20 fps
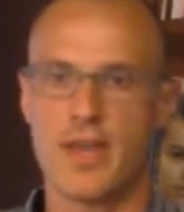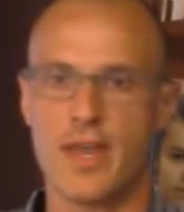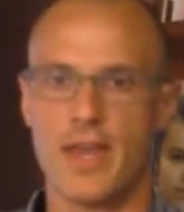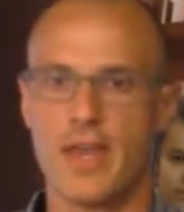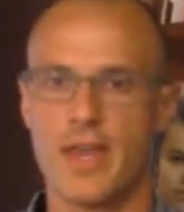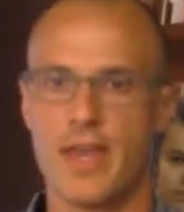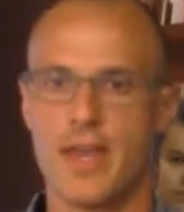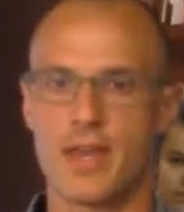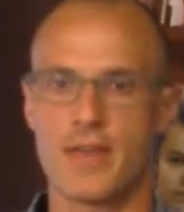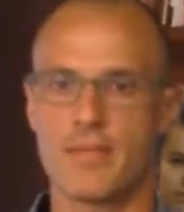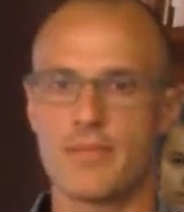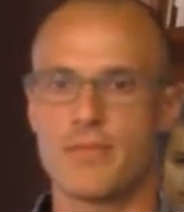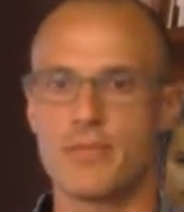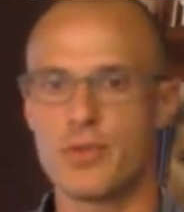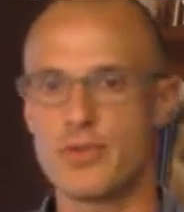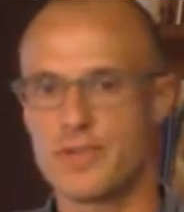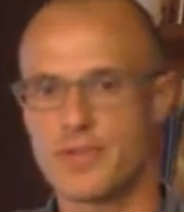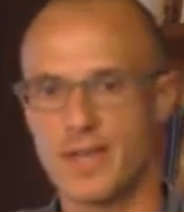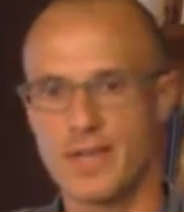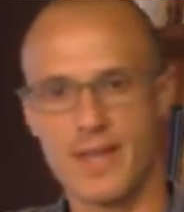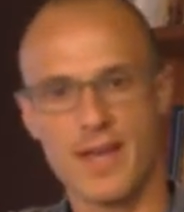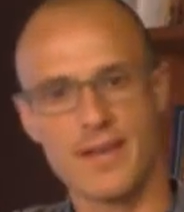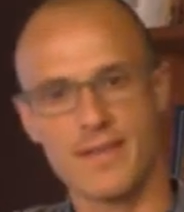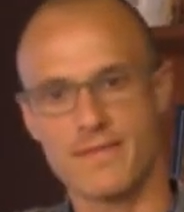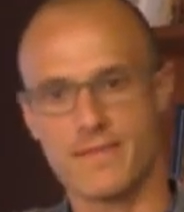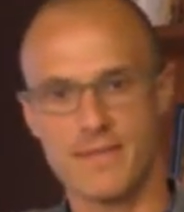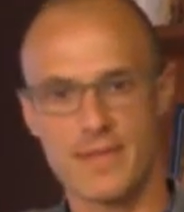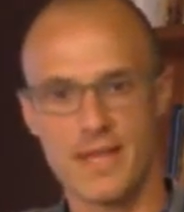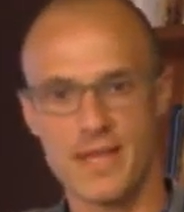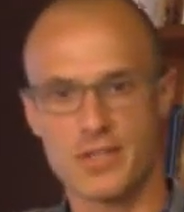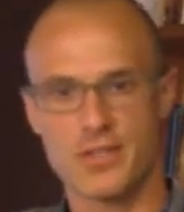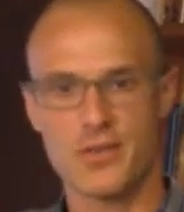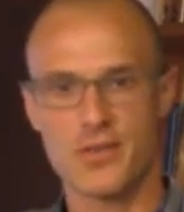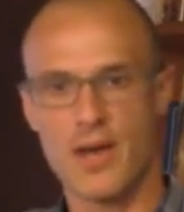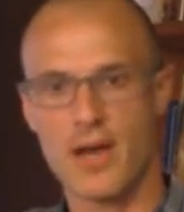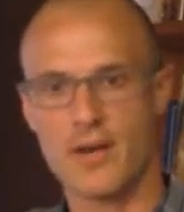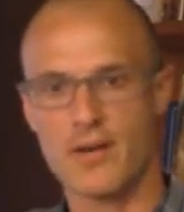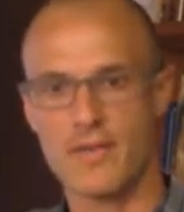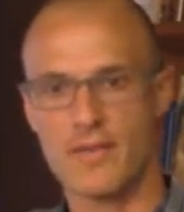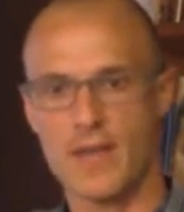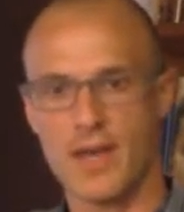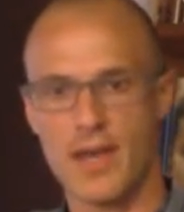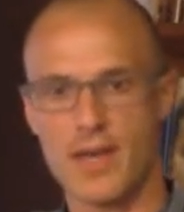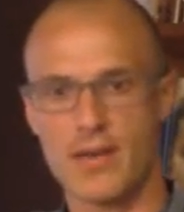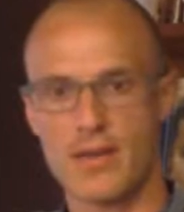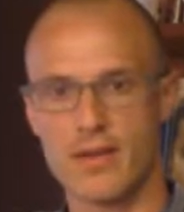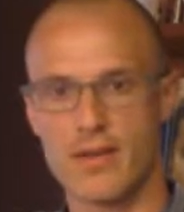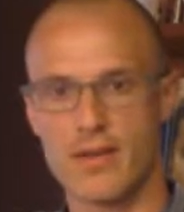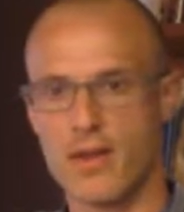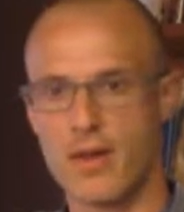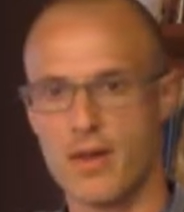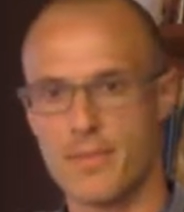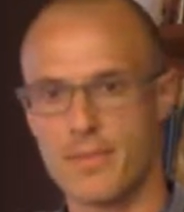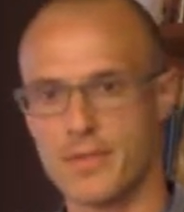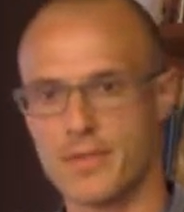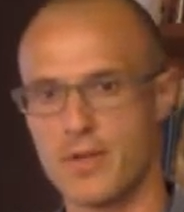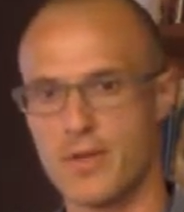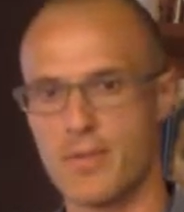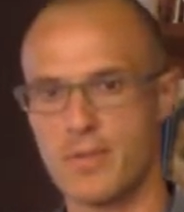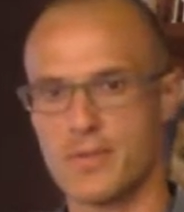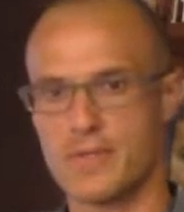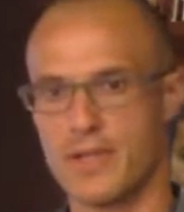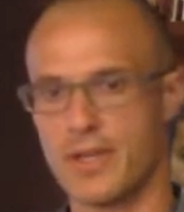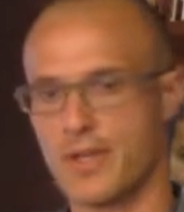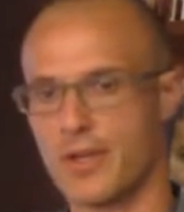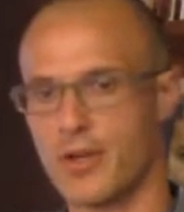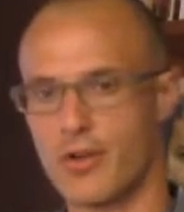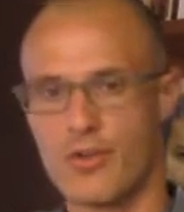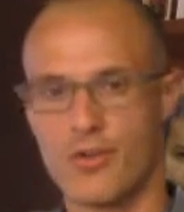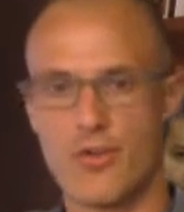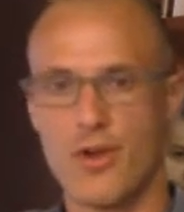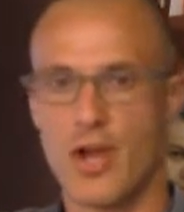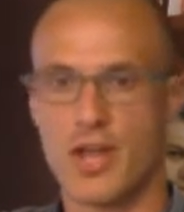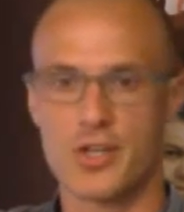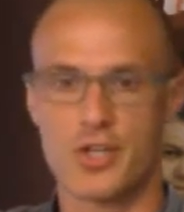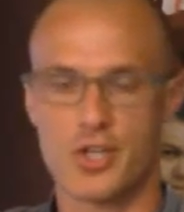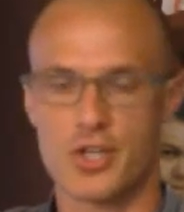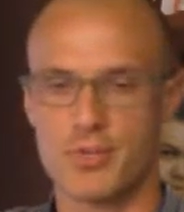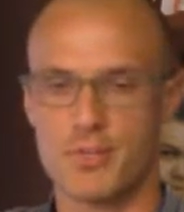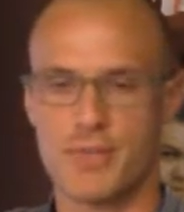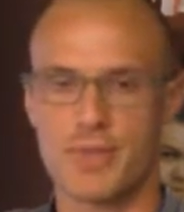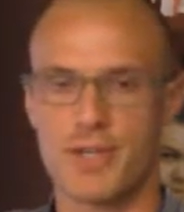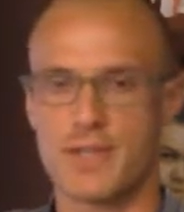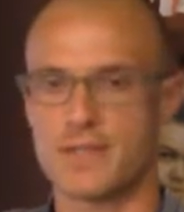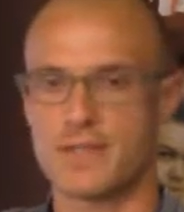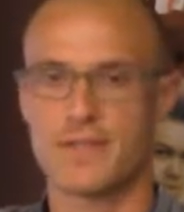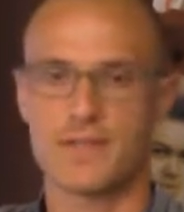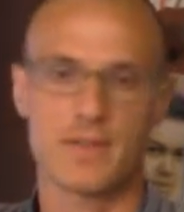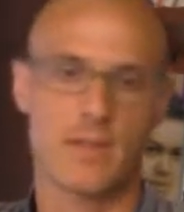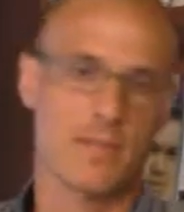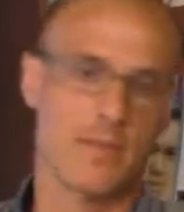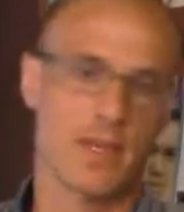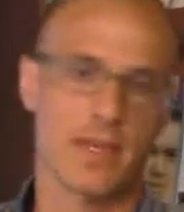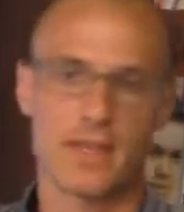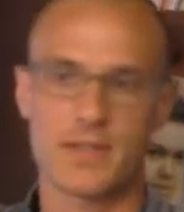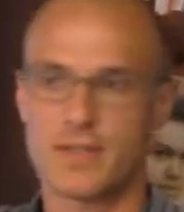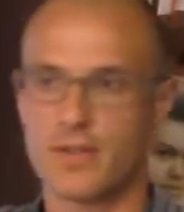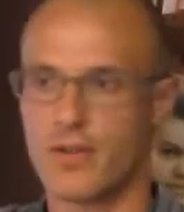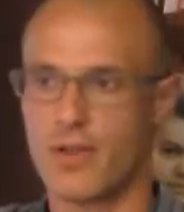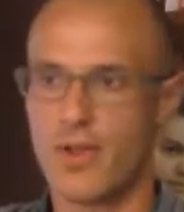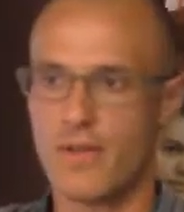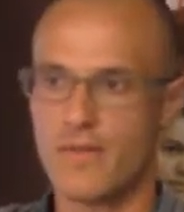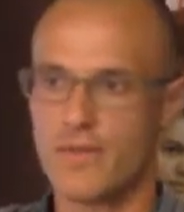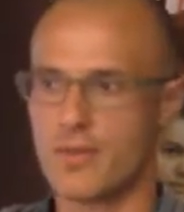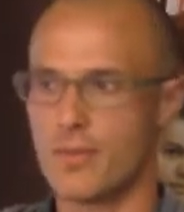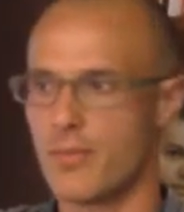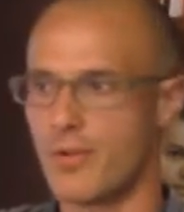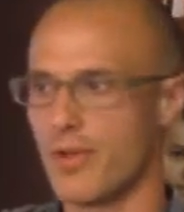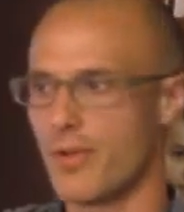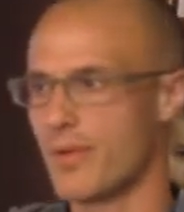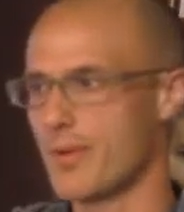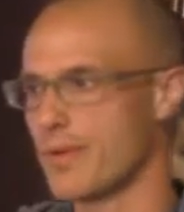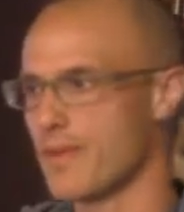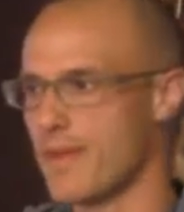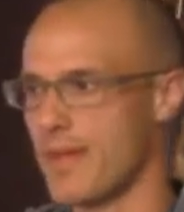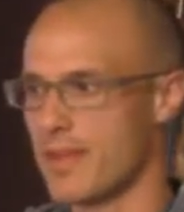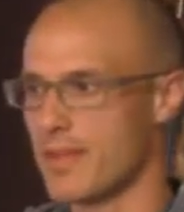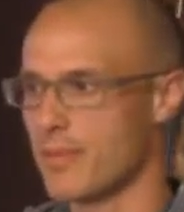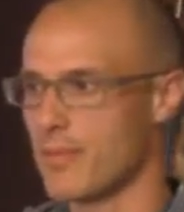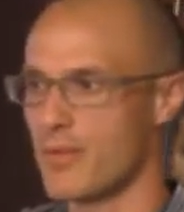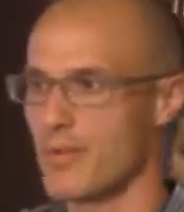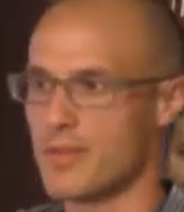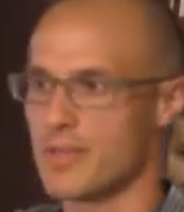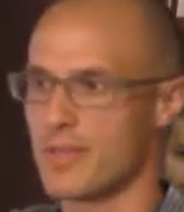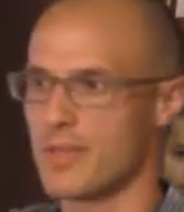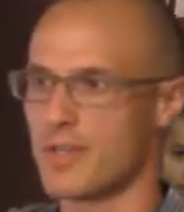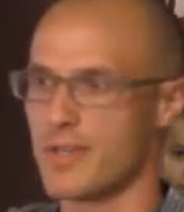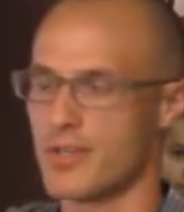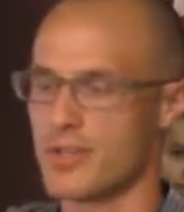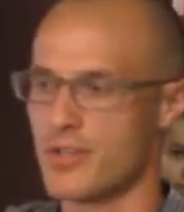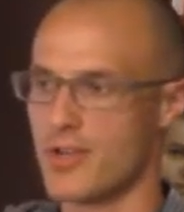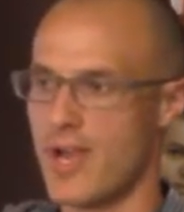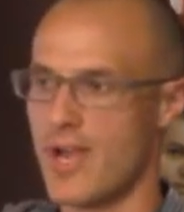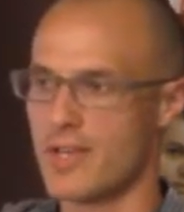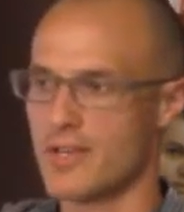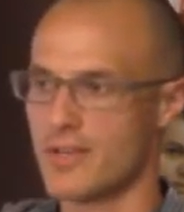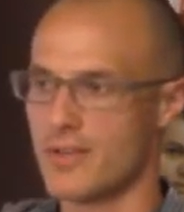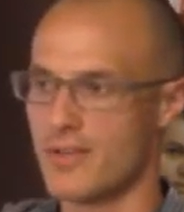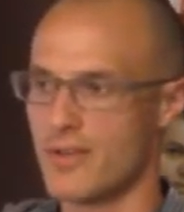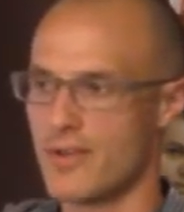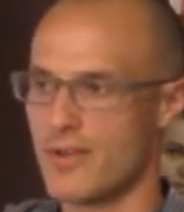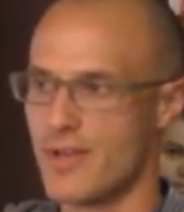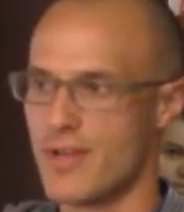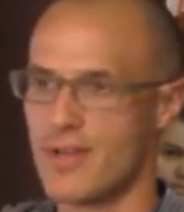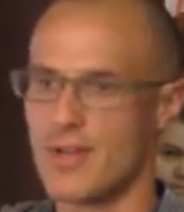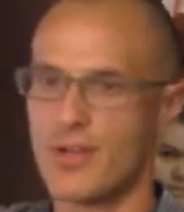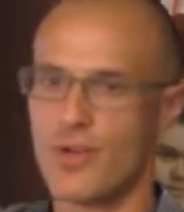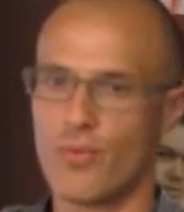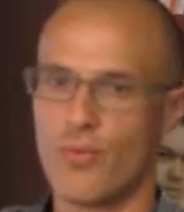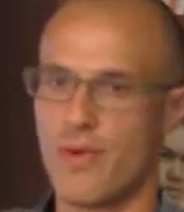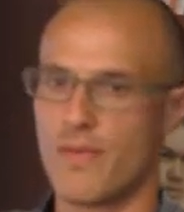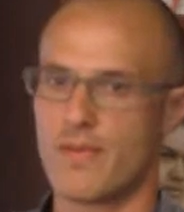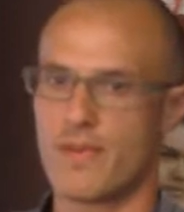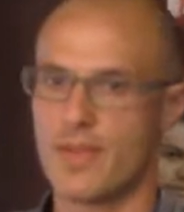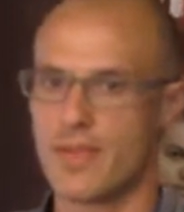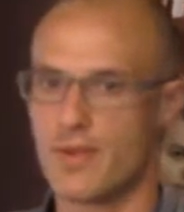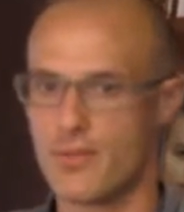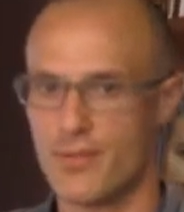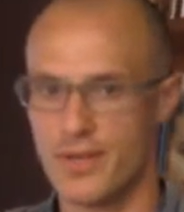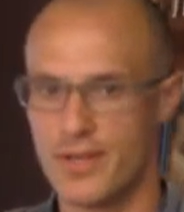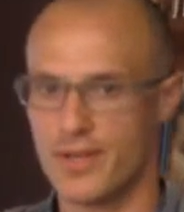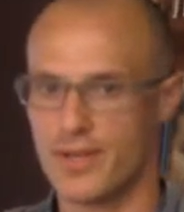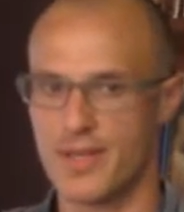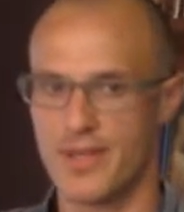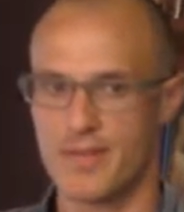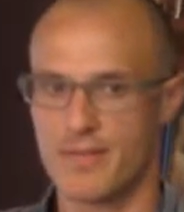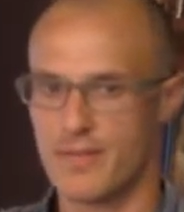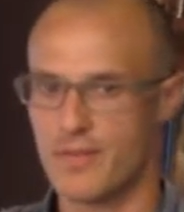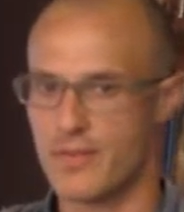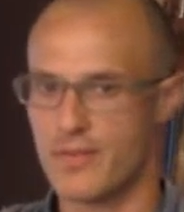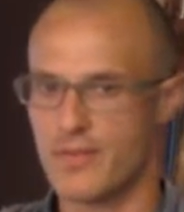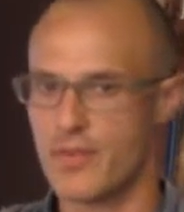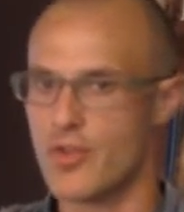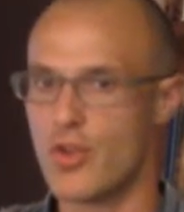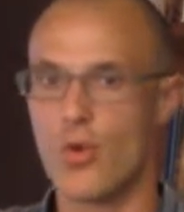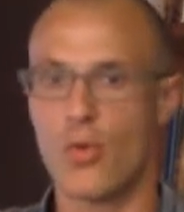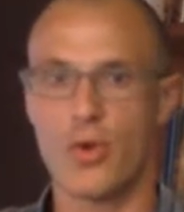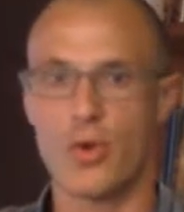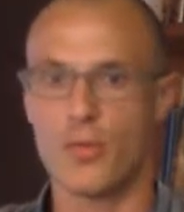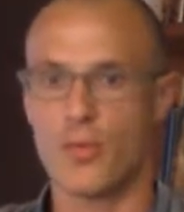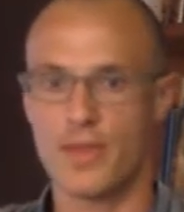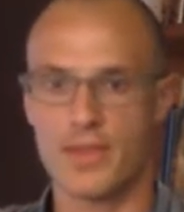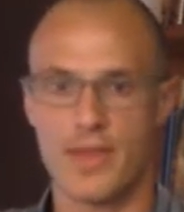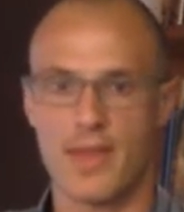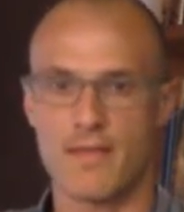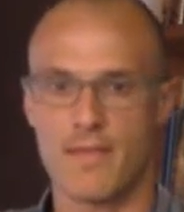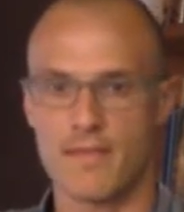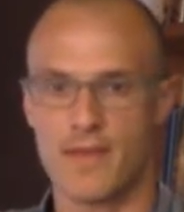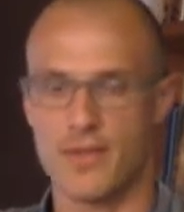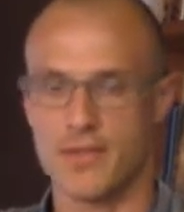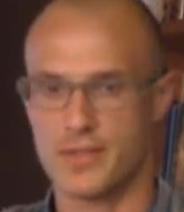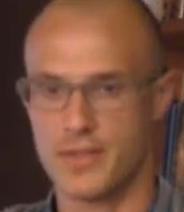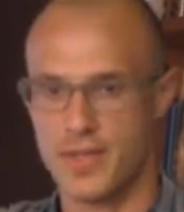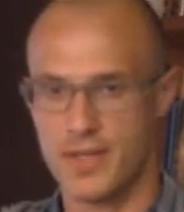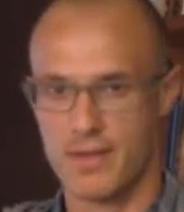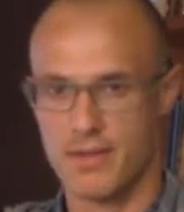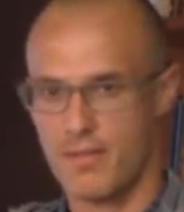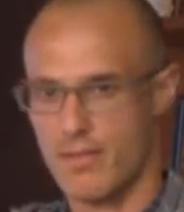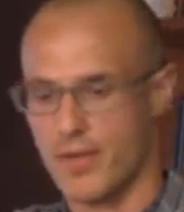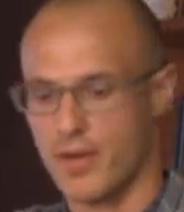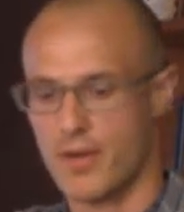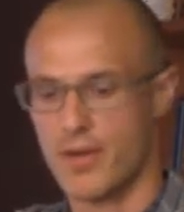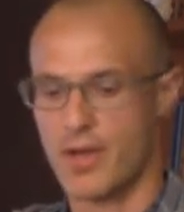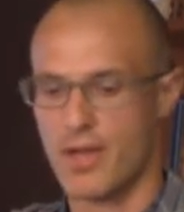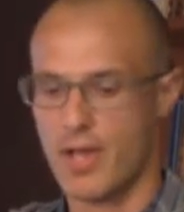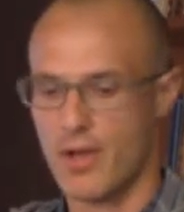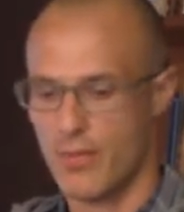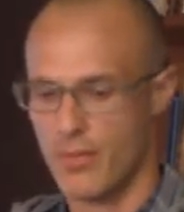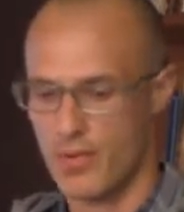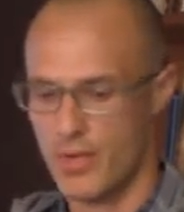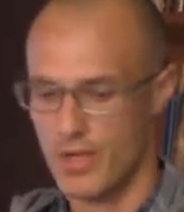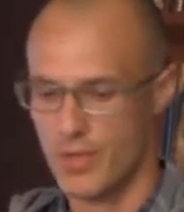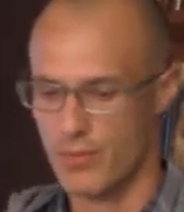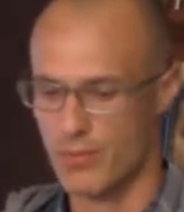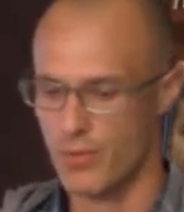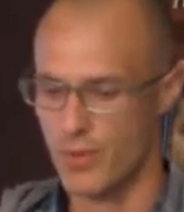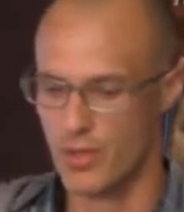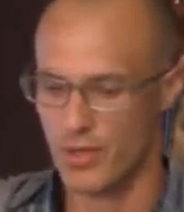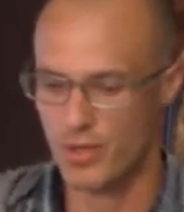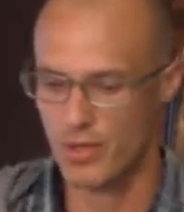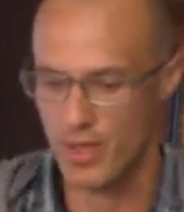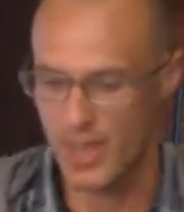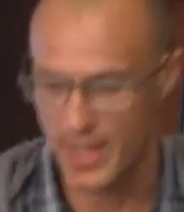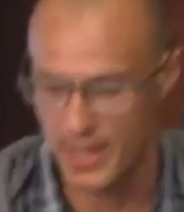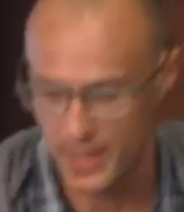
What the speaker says: And music kind of takes you out of that. It's almost like a crutch, because if something gets uncomfortable, well, you've got the music to distract you, rather than really knowing what that feels like and figuring out where your line